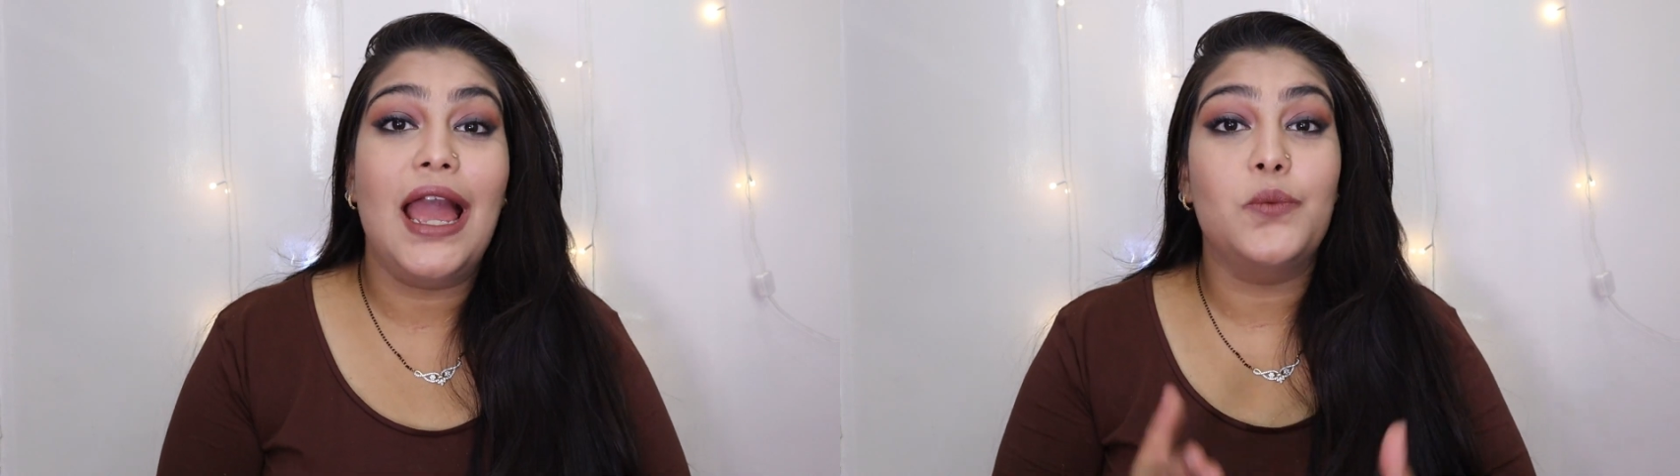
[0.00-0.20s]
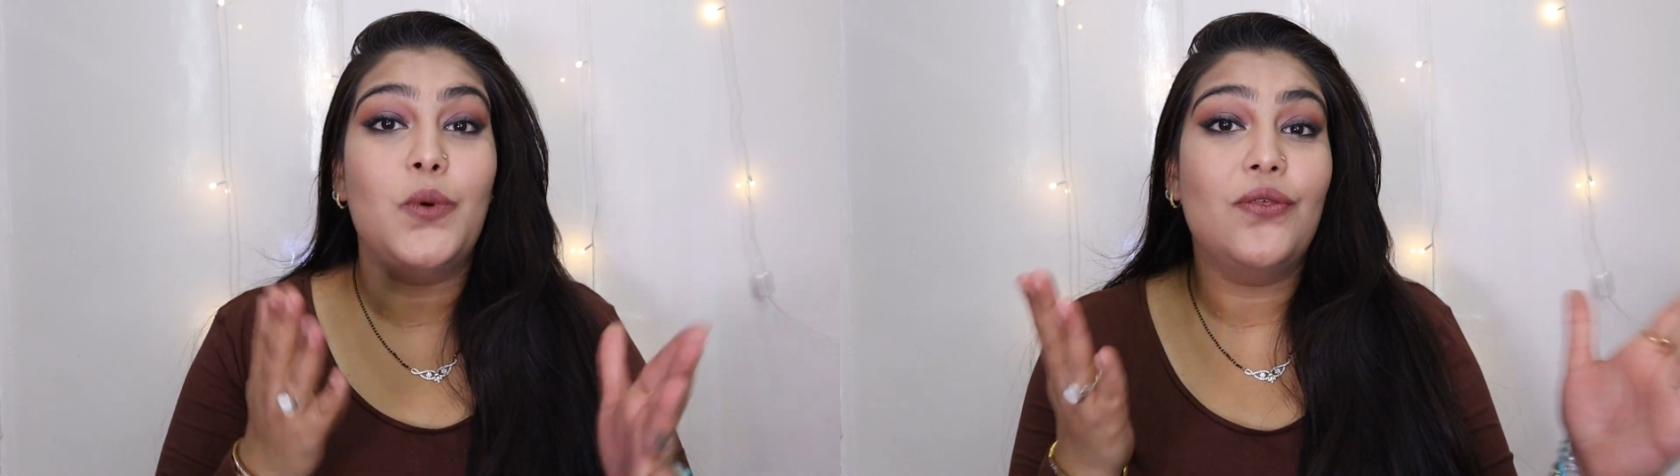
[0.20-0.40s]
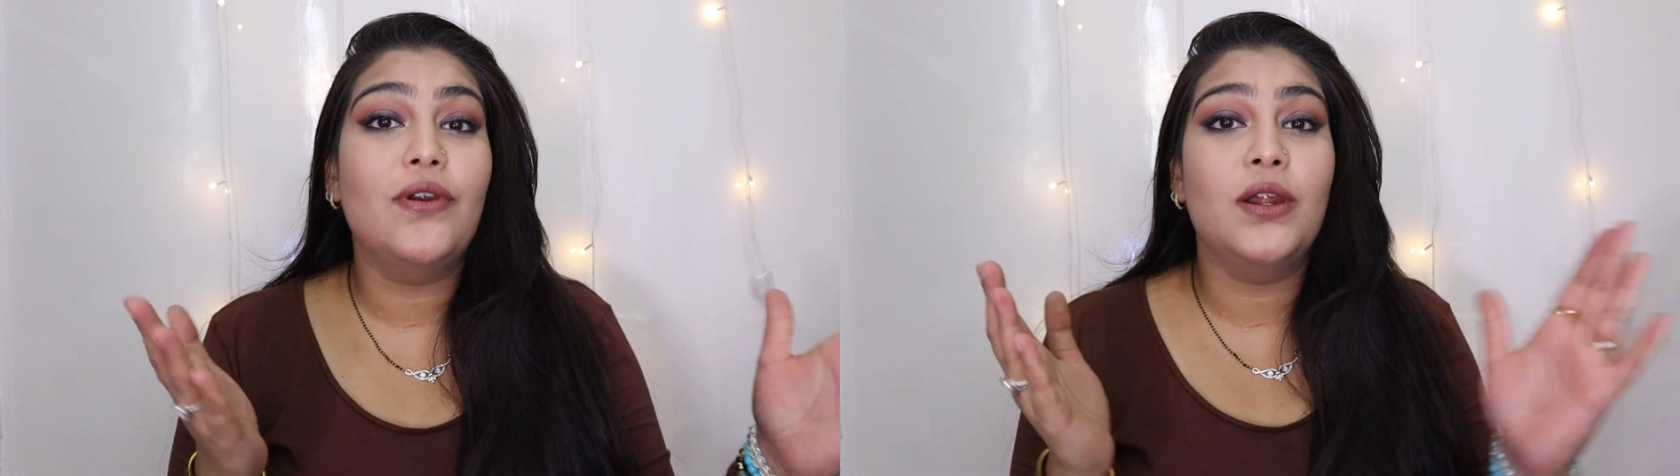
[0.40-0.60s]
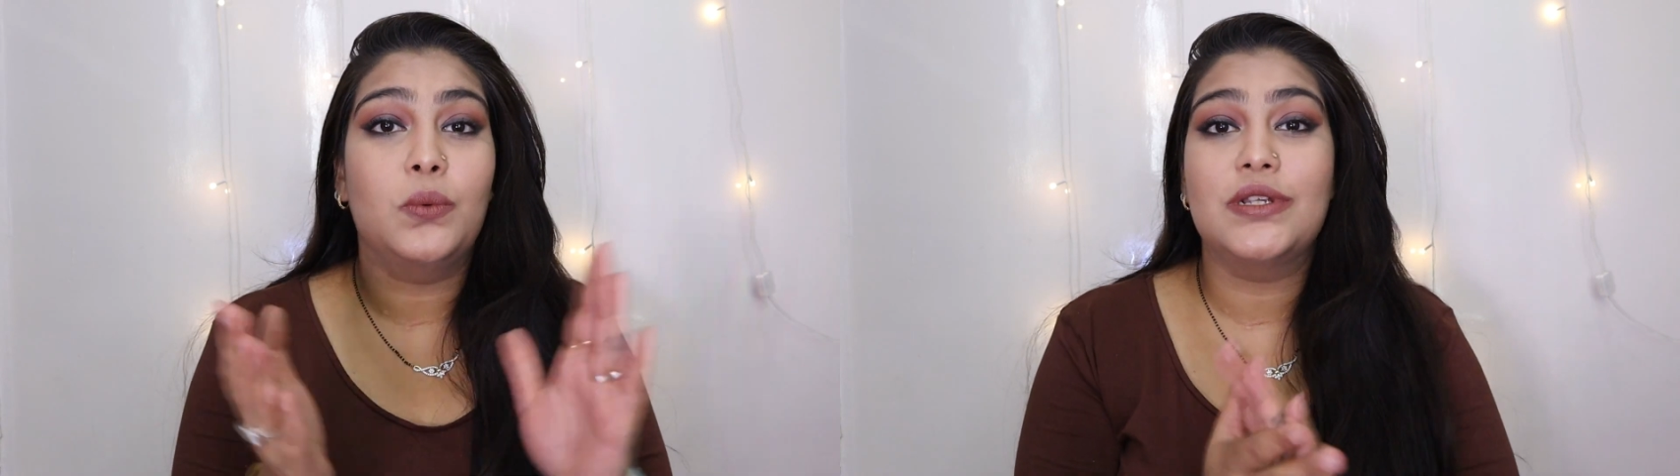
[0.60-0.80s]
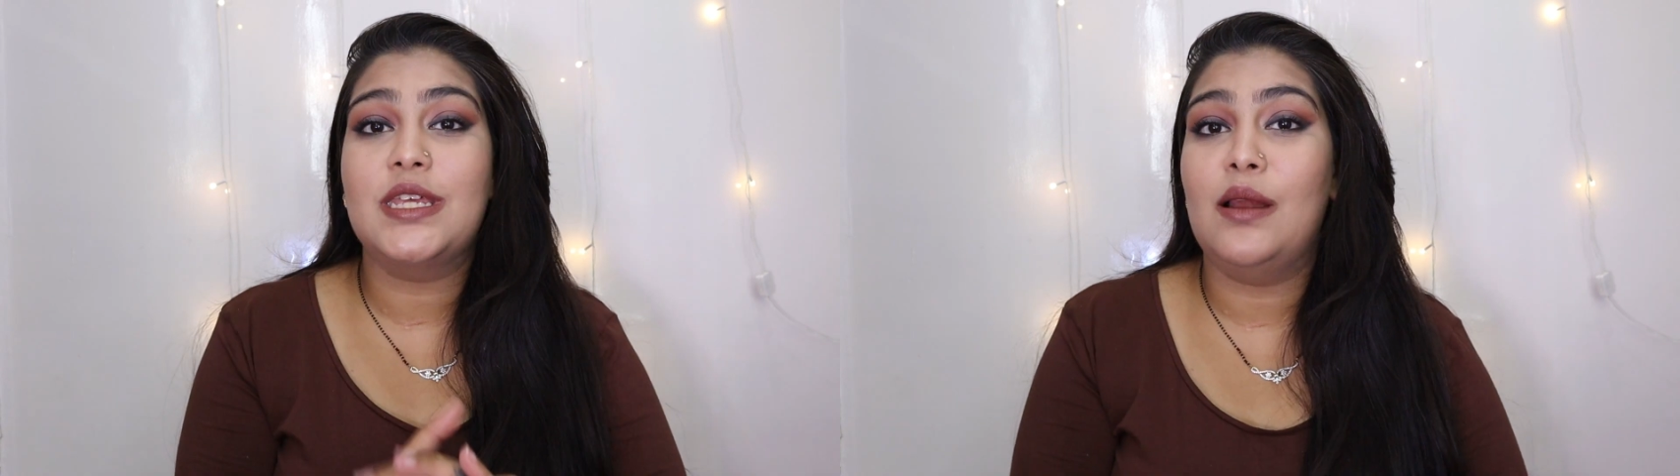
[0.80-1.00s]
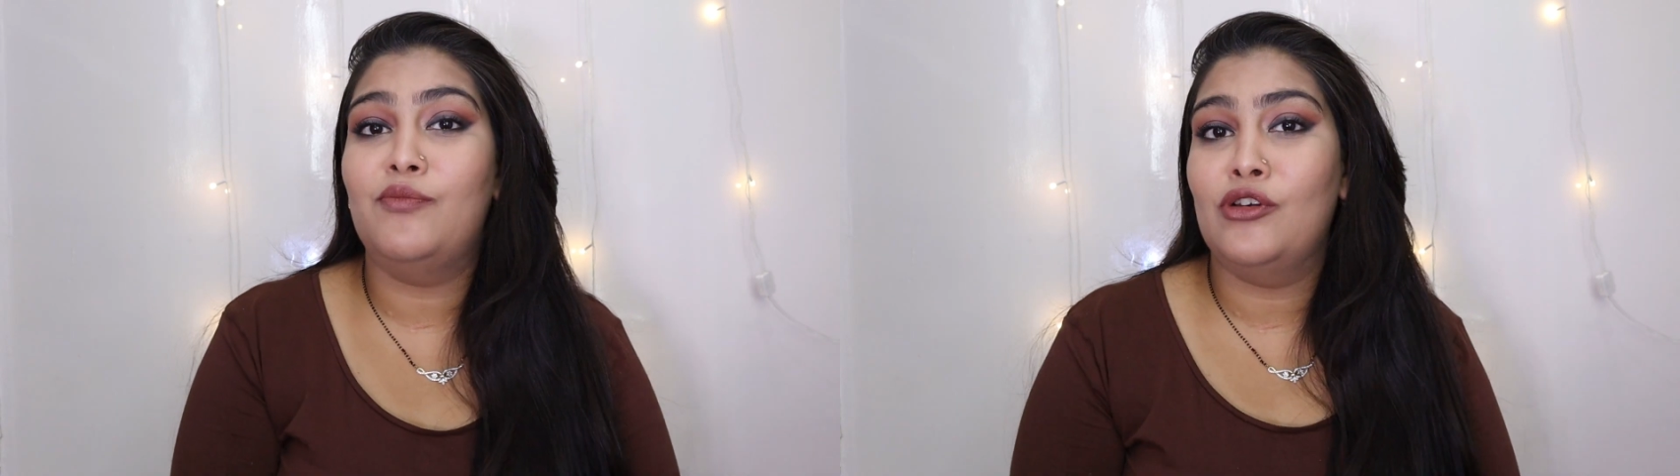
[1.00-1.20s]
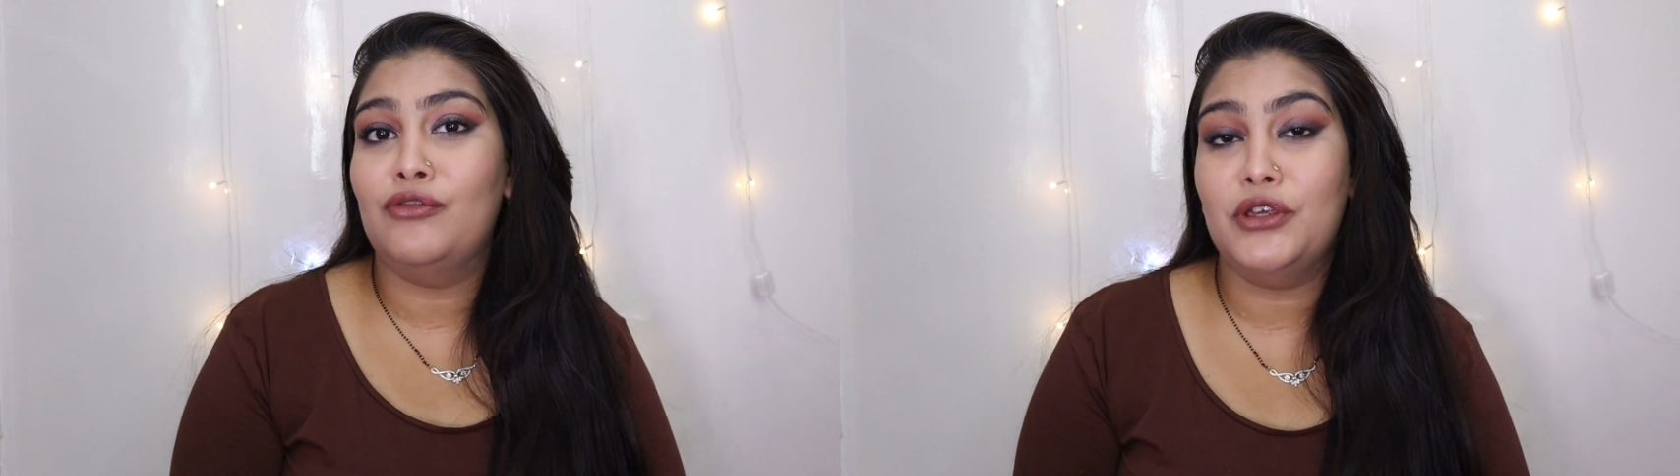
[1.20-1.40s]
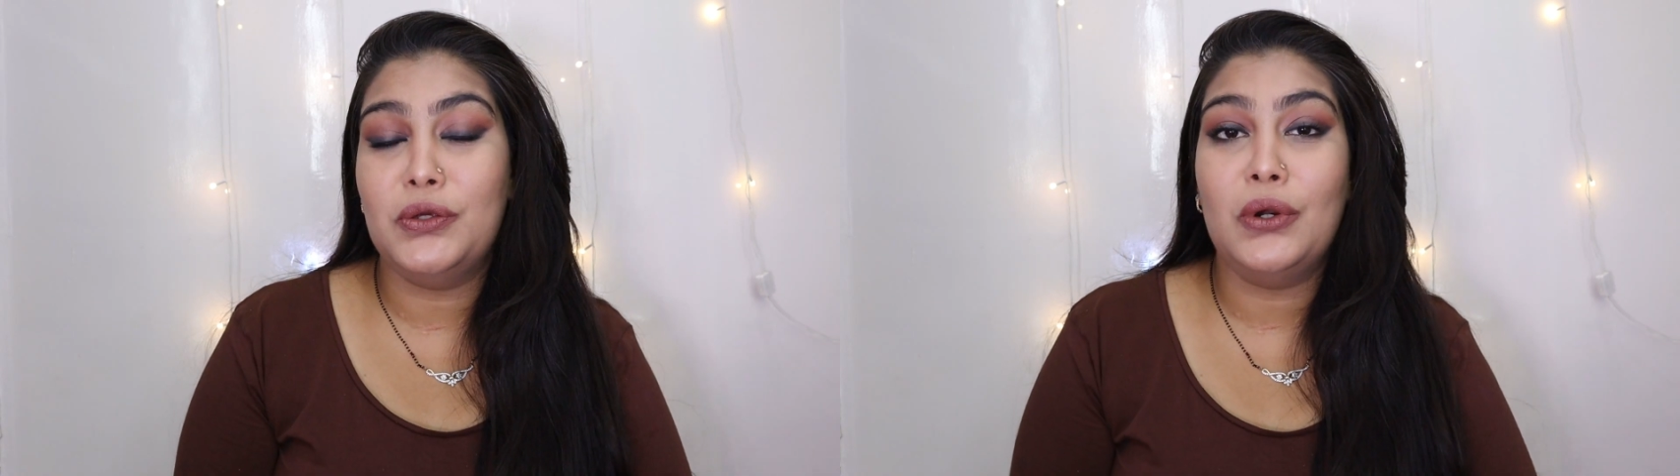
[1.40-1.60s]
and whether it was helpful
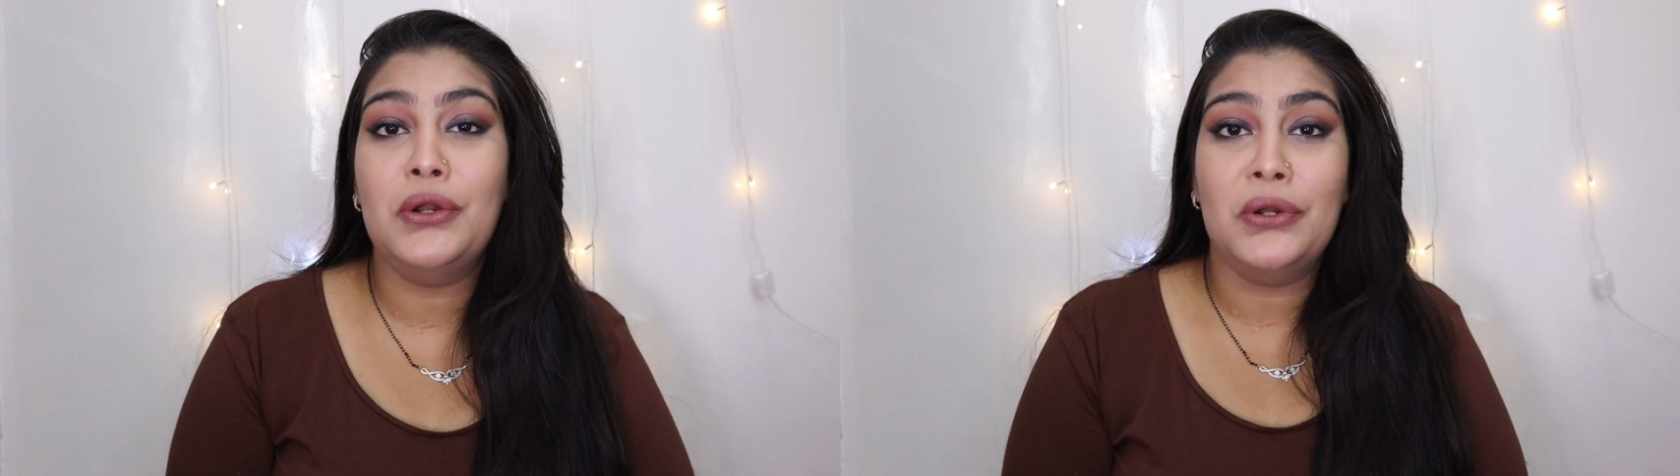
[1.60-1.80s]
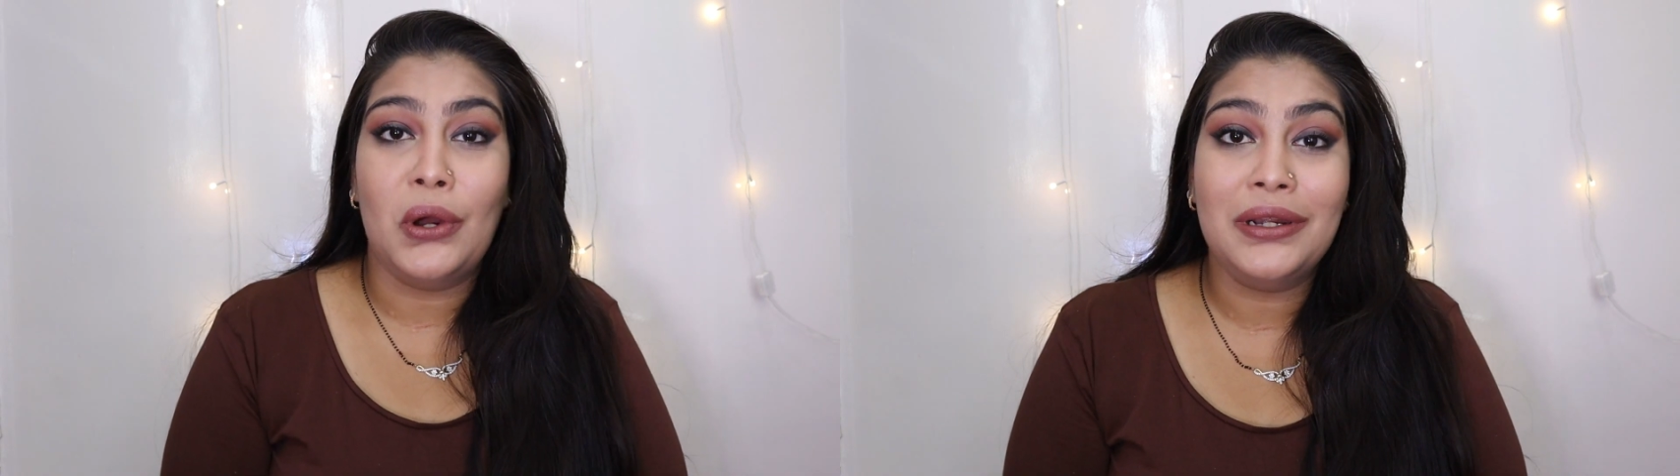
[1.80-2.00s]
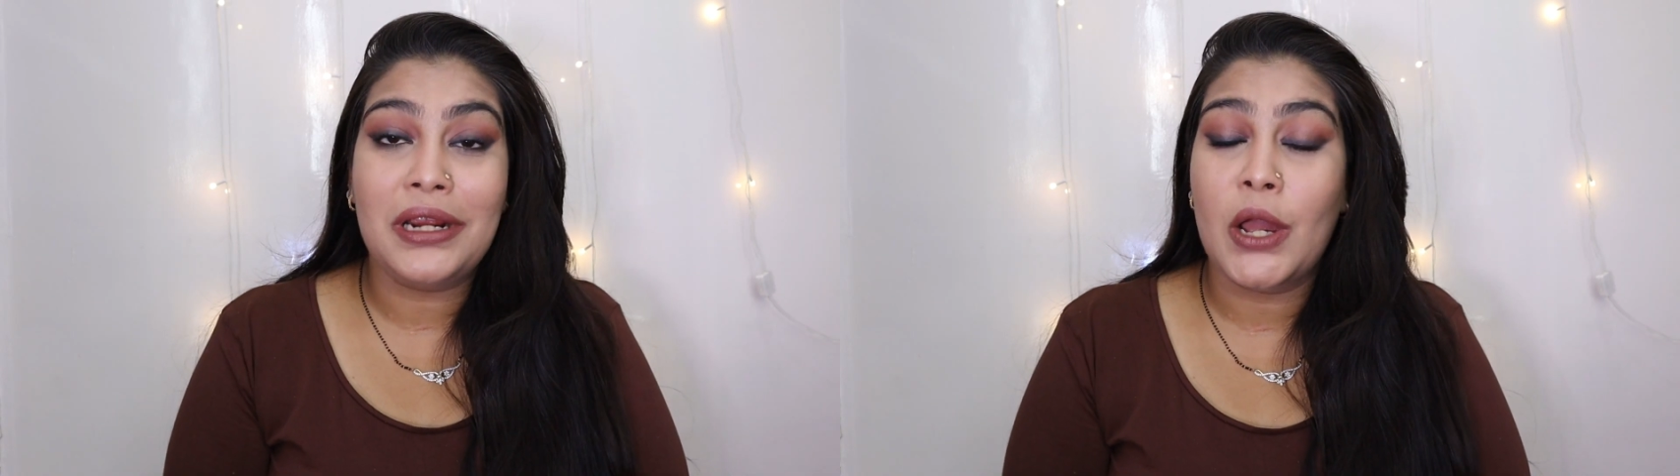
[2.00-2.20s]
for you or not.